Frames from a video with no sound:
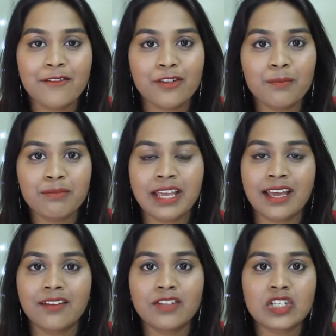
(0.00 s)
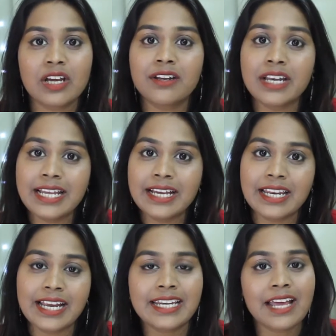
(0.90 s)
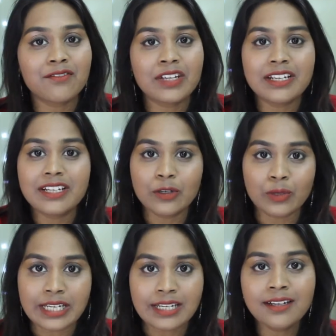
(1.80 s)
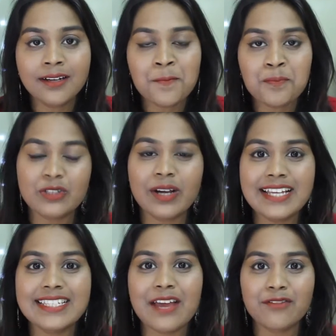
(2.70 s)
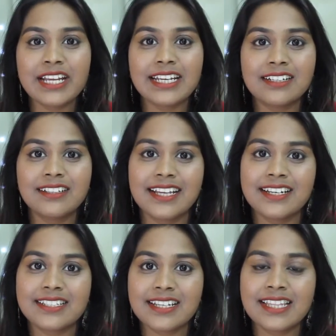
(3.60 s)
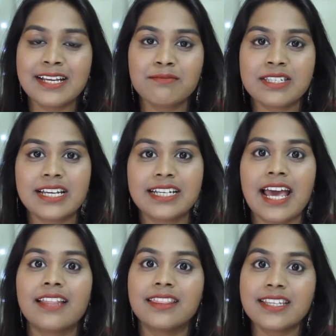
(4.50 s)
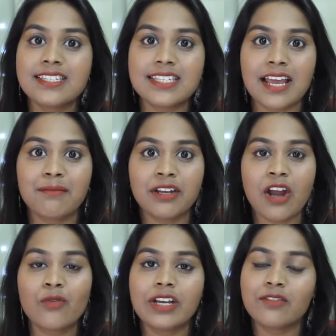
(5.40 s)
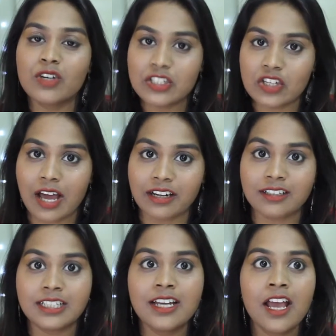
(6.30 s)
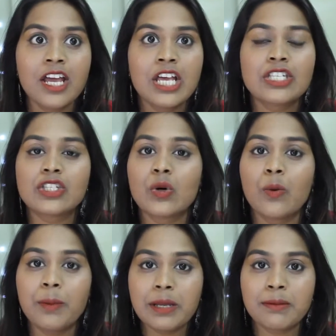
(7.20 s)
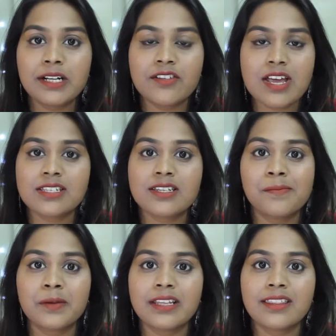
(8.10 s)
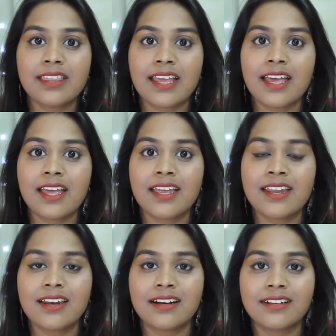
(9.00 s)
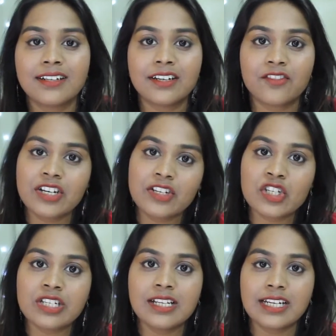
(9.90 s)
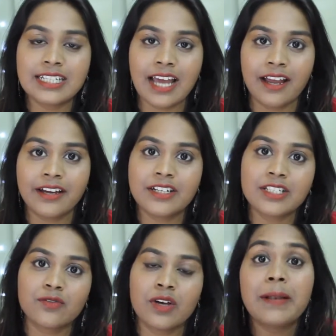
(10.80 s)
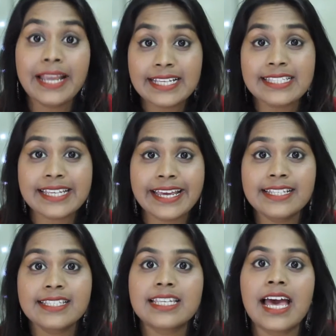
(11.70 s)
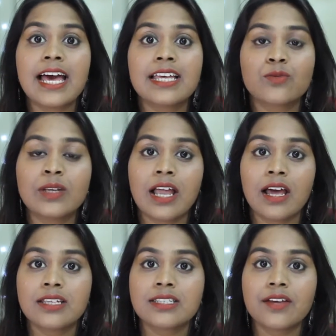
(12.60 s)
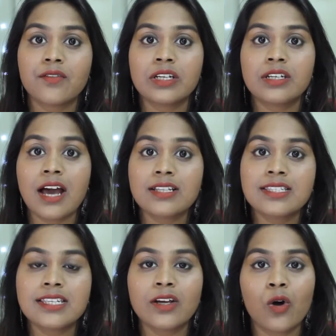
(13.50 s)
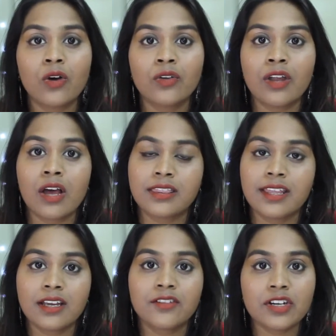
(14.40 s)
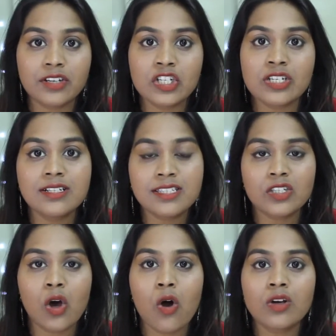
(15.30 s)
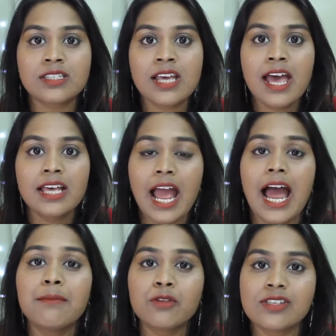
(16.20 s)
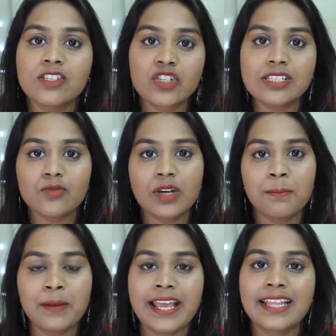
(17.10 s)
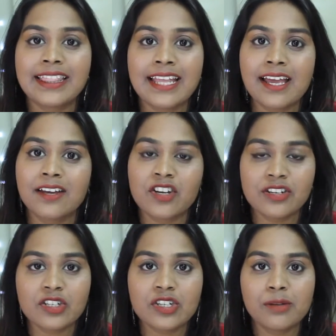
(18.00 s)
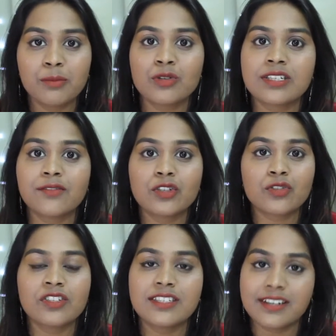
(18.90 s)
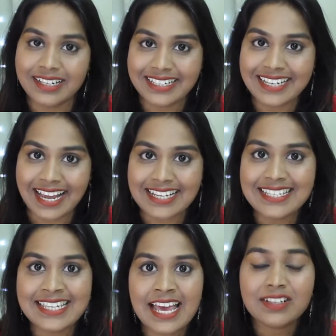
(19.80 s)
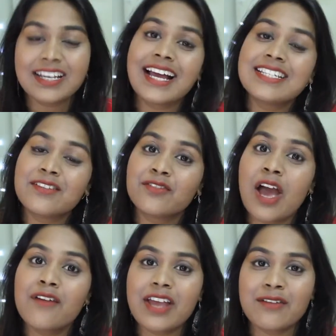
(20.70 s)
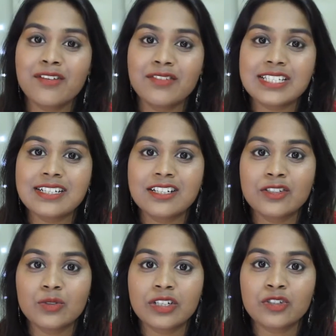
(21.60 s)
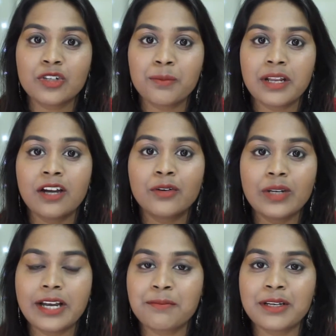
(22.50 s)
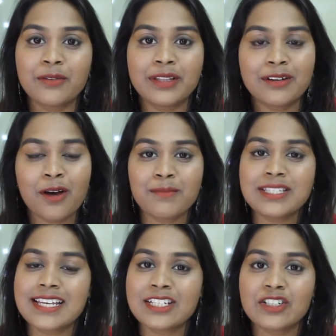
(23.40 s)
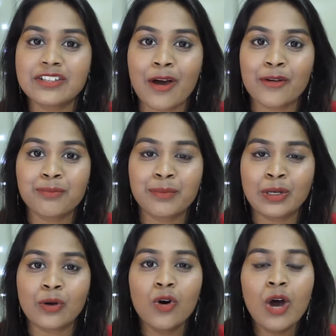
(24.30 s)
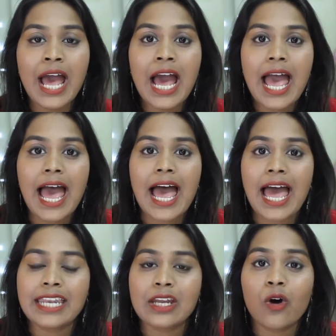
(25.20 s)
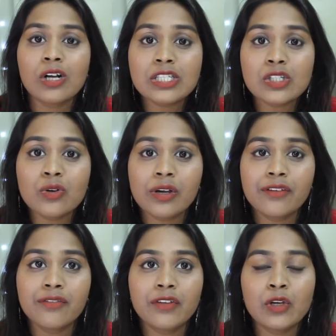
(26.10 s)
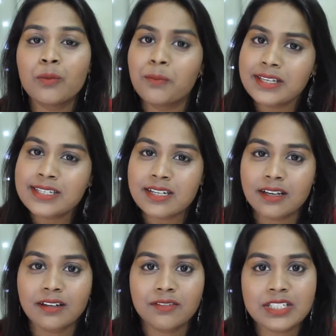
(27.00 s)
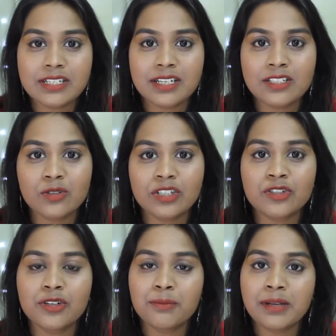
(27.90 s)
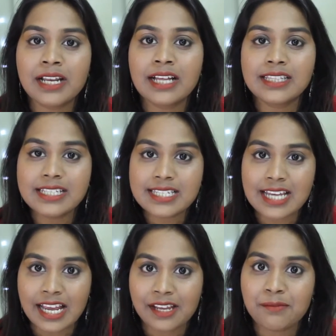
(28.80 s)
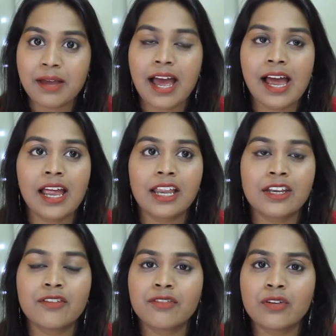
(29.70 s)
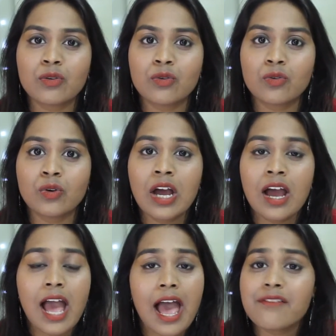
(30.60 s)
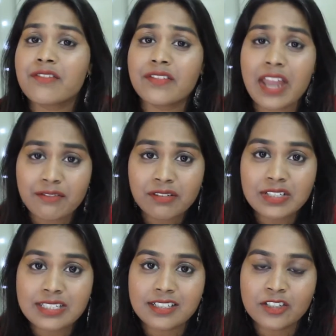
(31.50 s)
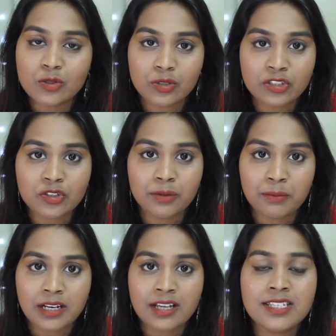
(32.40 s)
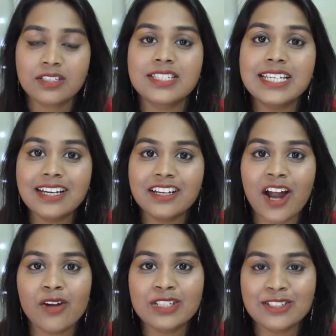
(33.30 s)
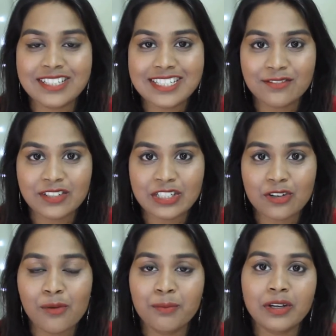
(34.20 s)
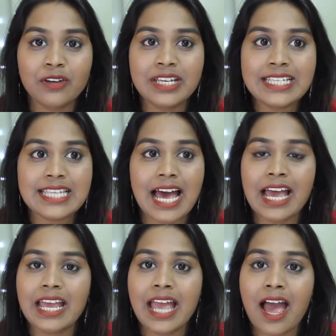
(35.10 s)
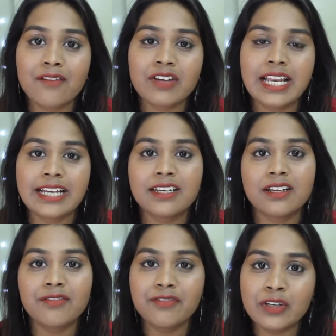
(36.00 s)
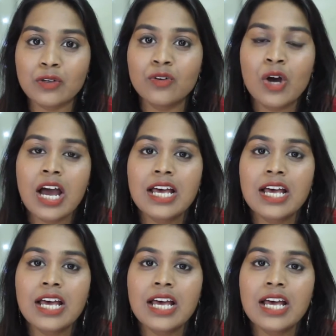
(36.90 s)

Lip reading: from there which are really great and very unique. So guys, every year there is a theme state and this time around it was Jharkhand. So people dressed up in their traditional attires were playing skits as well as they were dancing on their traditional songs and musicians were playing their traditional music which was really nice. Guys, if you have ever visited Surajkund Mela, do let me know in the comment section down below. And also if you missed visiting Surajkund Mela this time and if you have never visited Surajkund Mela, stick around to this video because I have collected a few